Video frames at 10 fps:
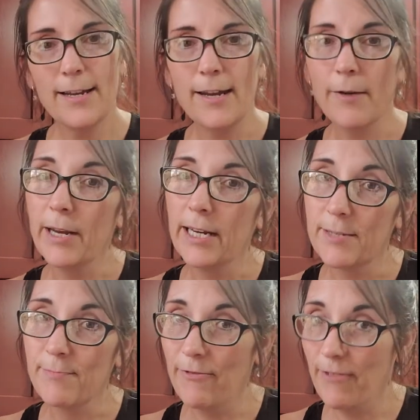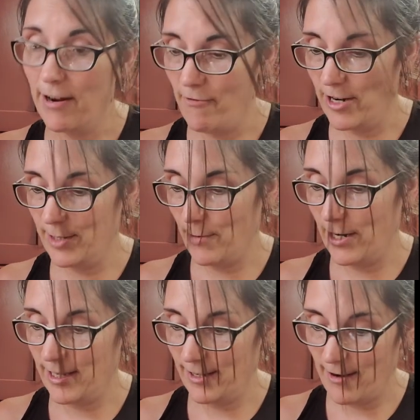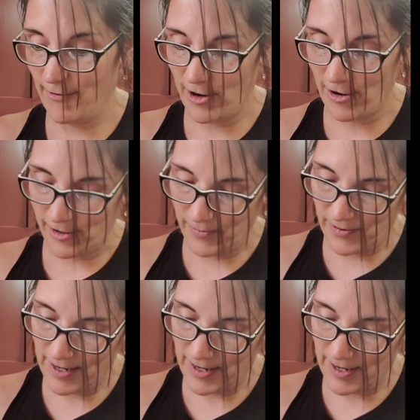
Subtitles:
Nutmeg is my favorite spice of all.